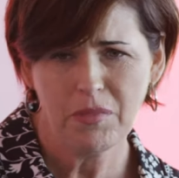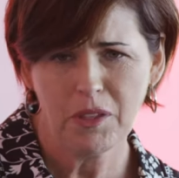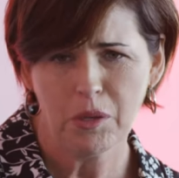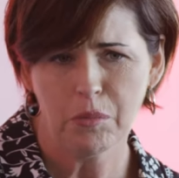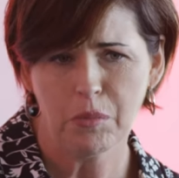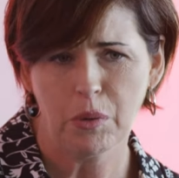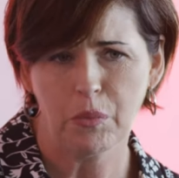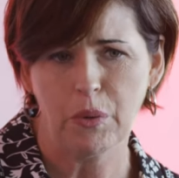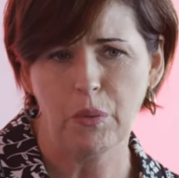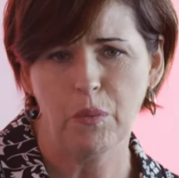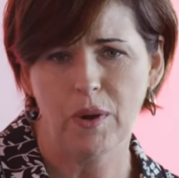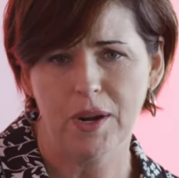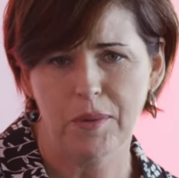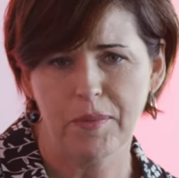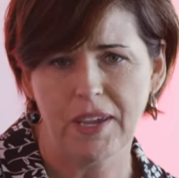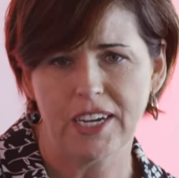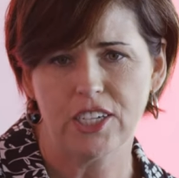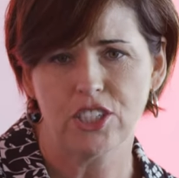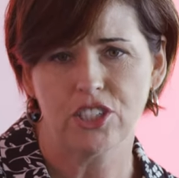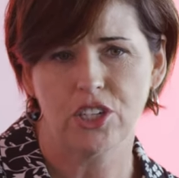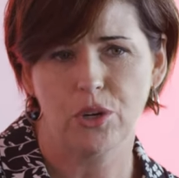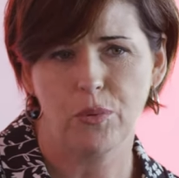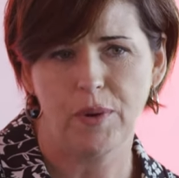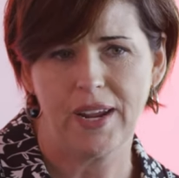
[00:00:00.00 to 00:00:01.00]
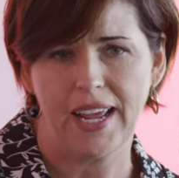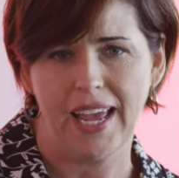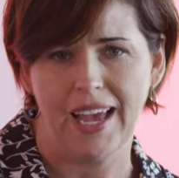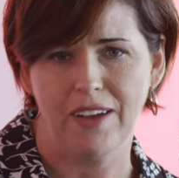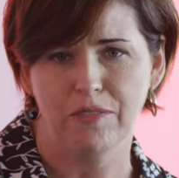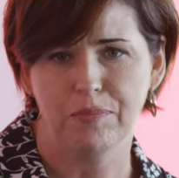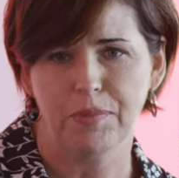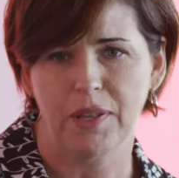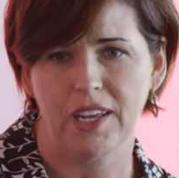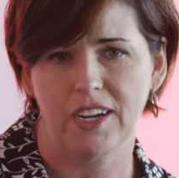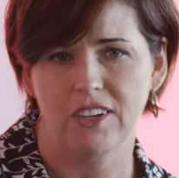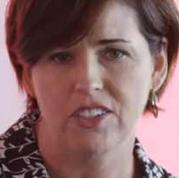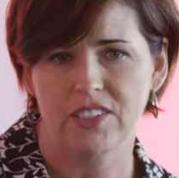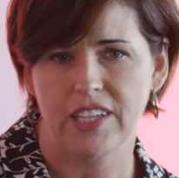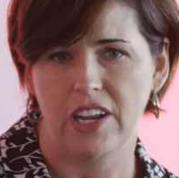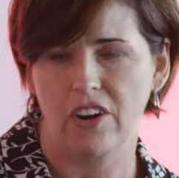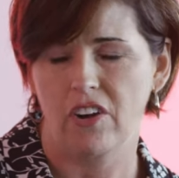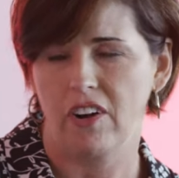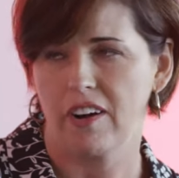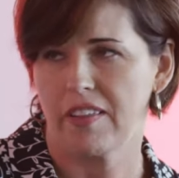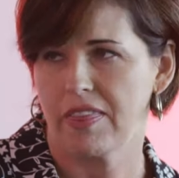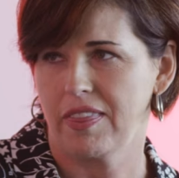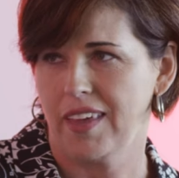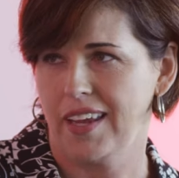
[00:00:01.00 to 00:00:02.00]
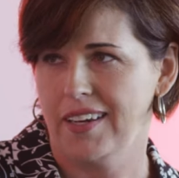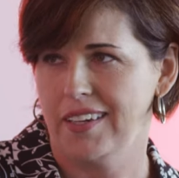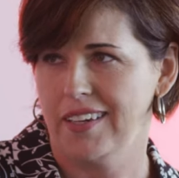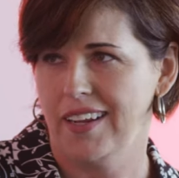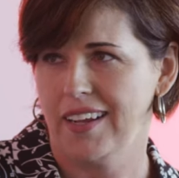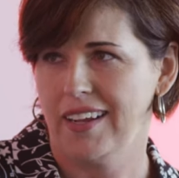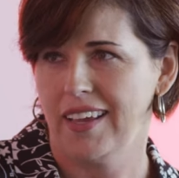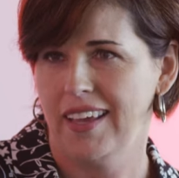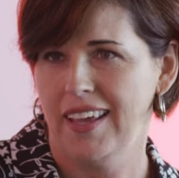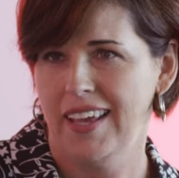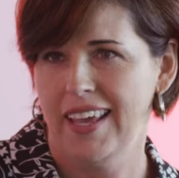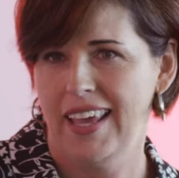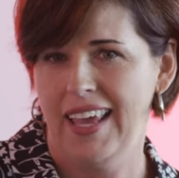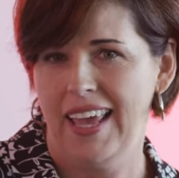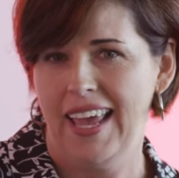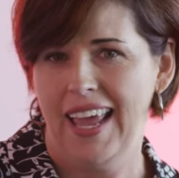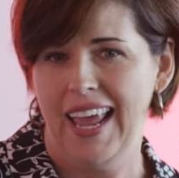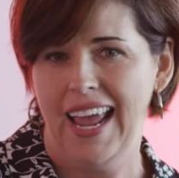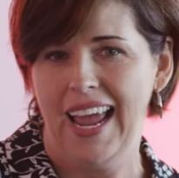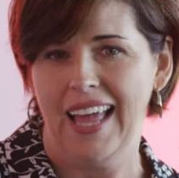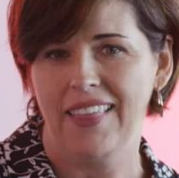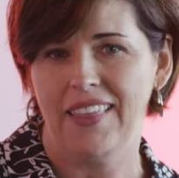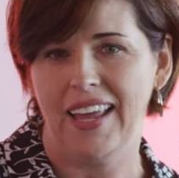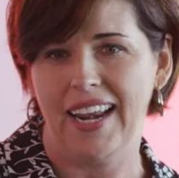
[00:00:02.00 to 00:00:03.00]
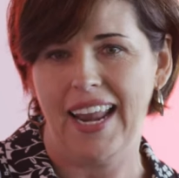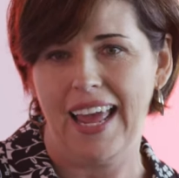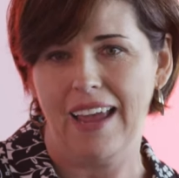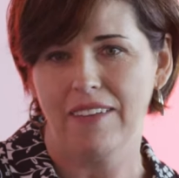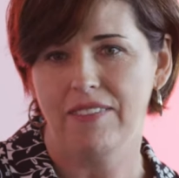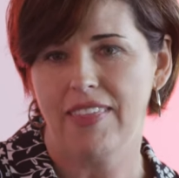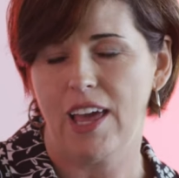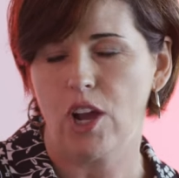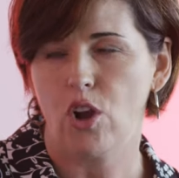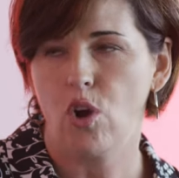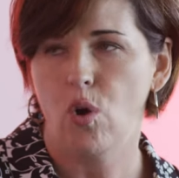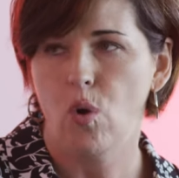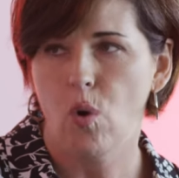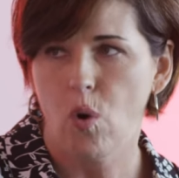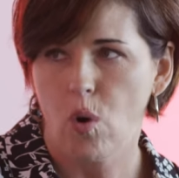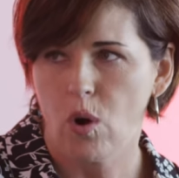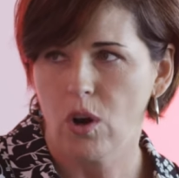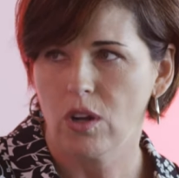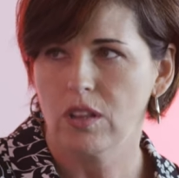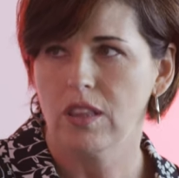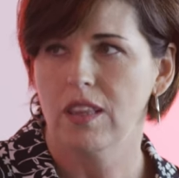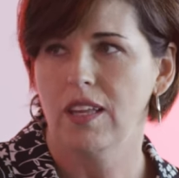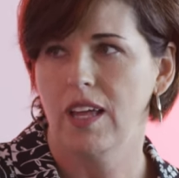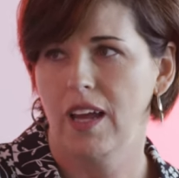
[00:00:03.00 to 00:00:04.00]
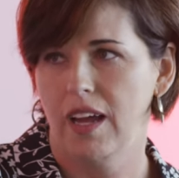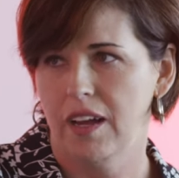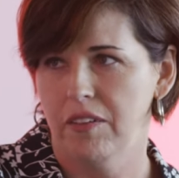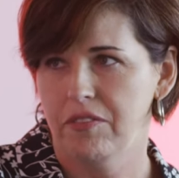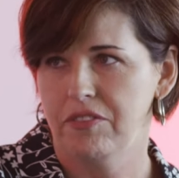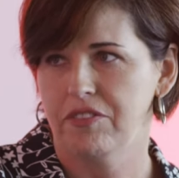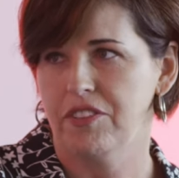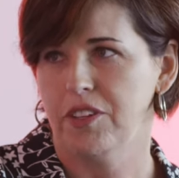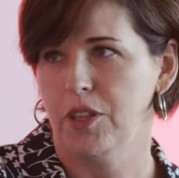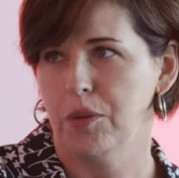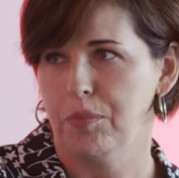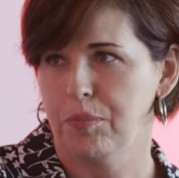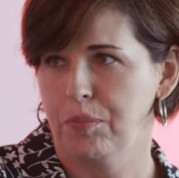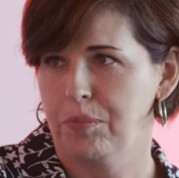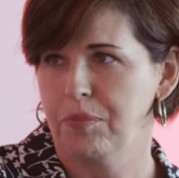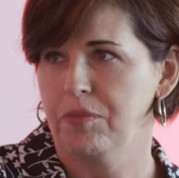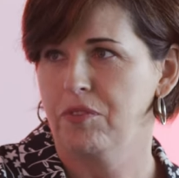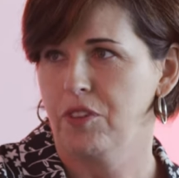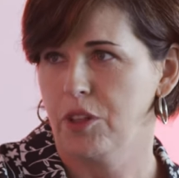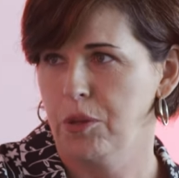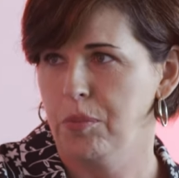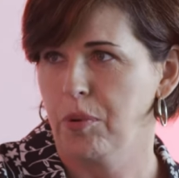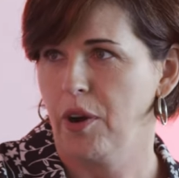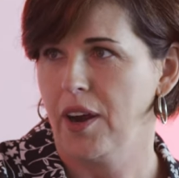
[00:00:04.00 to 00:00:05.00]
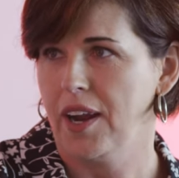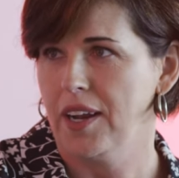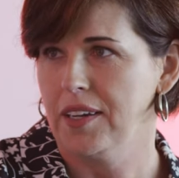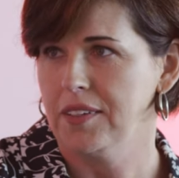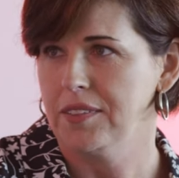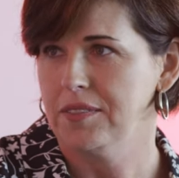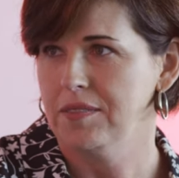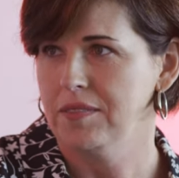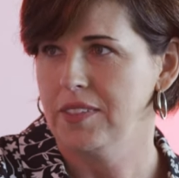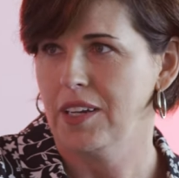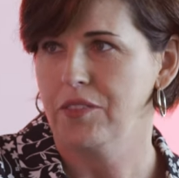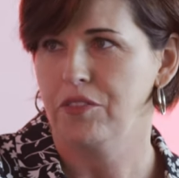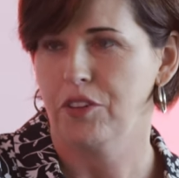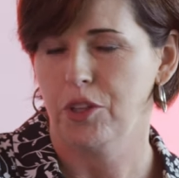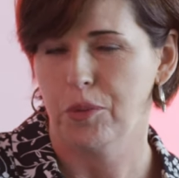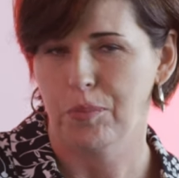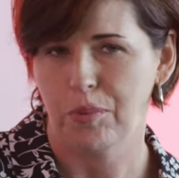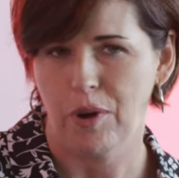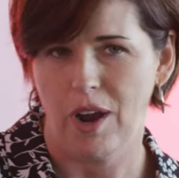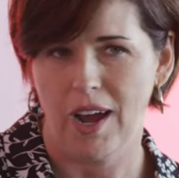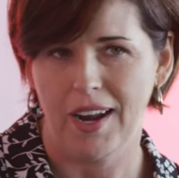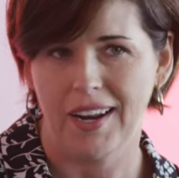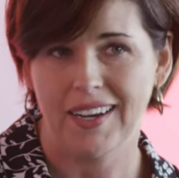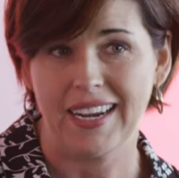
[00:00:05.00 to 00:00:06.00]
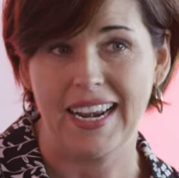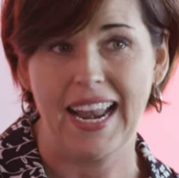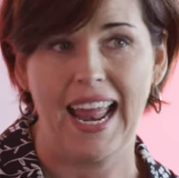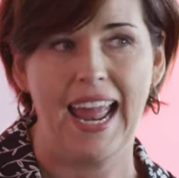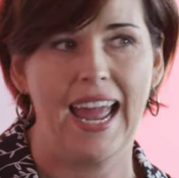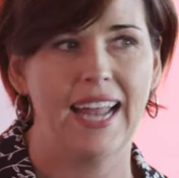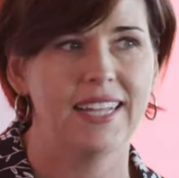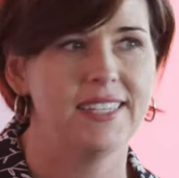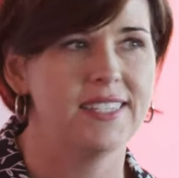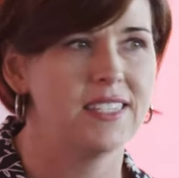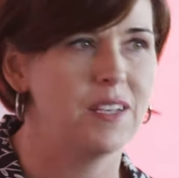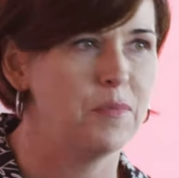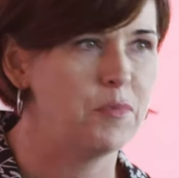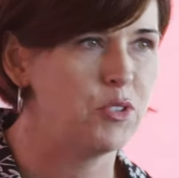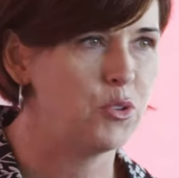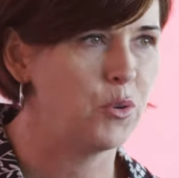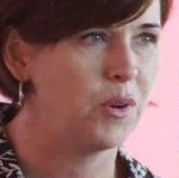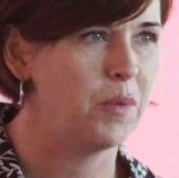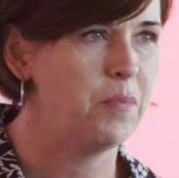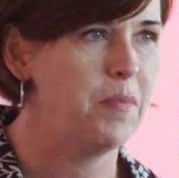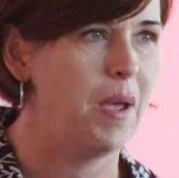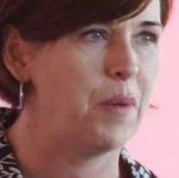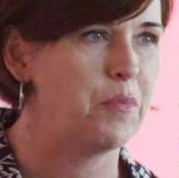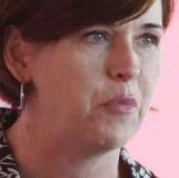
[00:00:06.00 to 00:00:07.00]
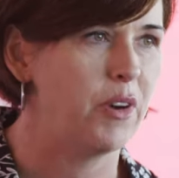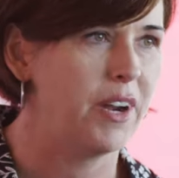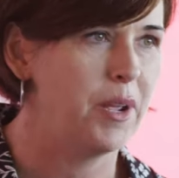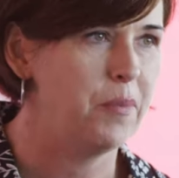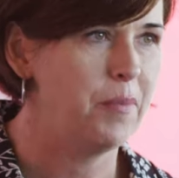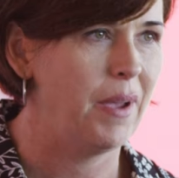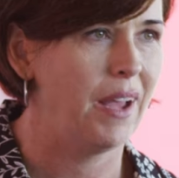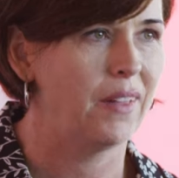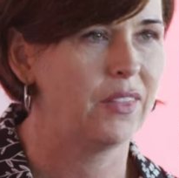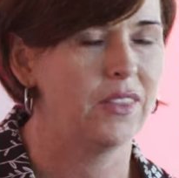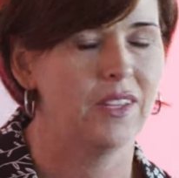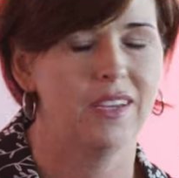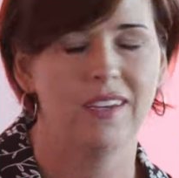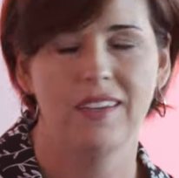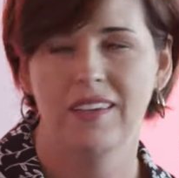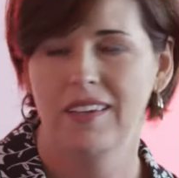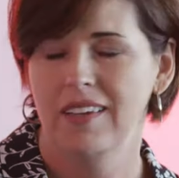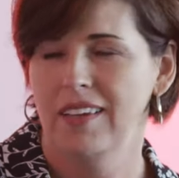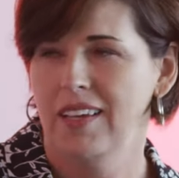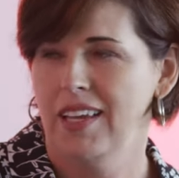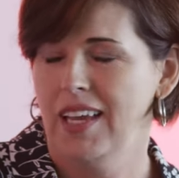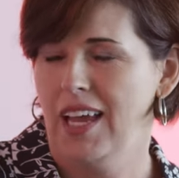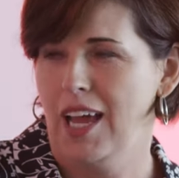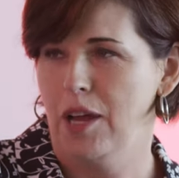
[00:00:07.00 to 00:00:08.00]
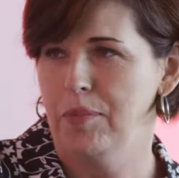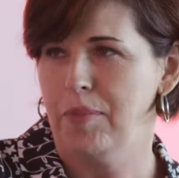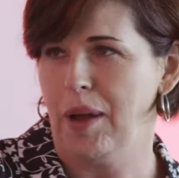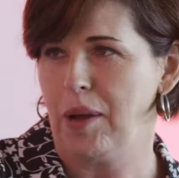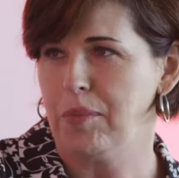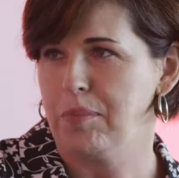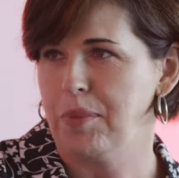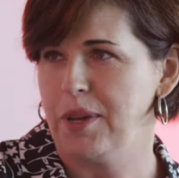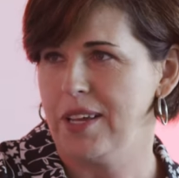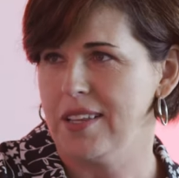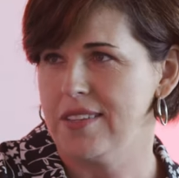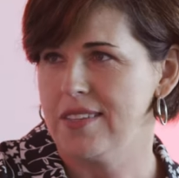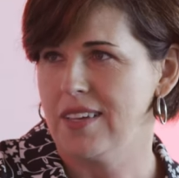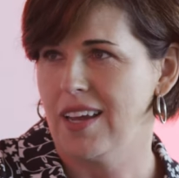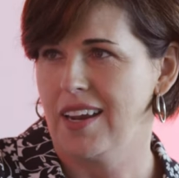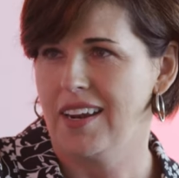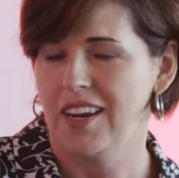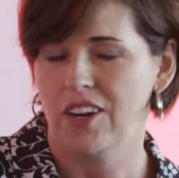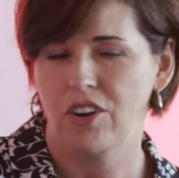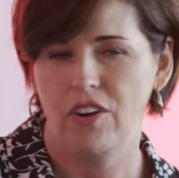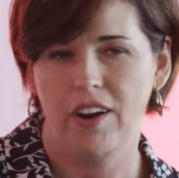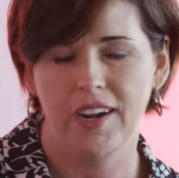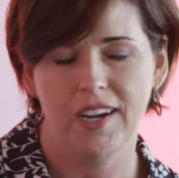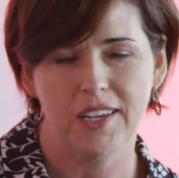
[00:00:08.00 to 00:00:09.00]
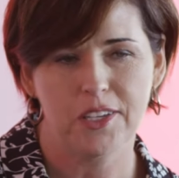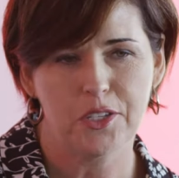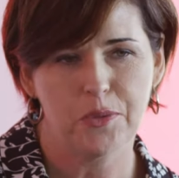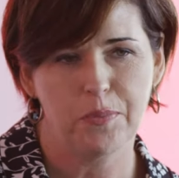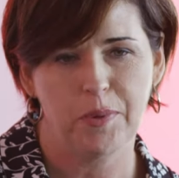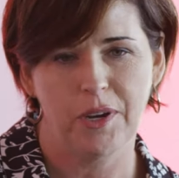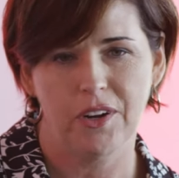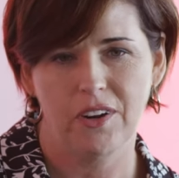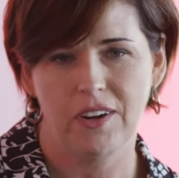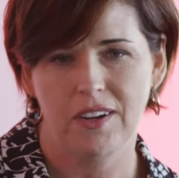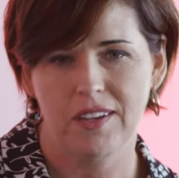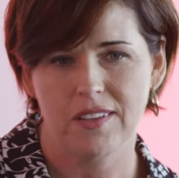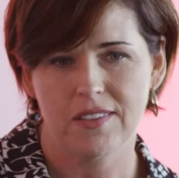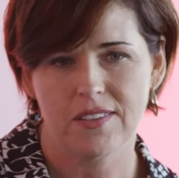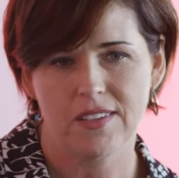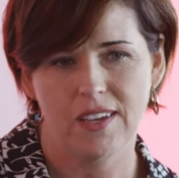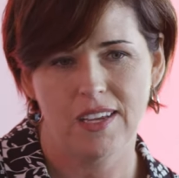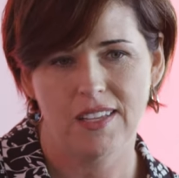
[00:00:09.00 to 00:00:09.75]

But we want to make sure we have players that are authentic, and that have that core love for the for the brand and for the product, and had some sort of memory about the about Pizza Hut and a great experience.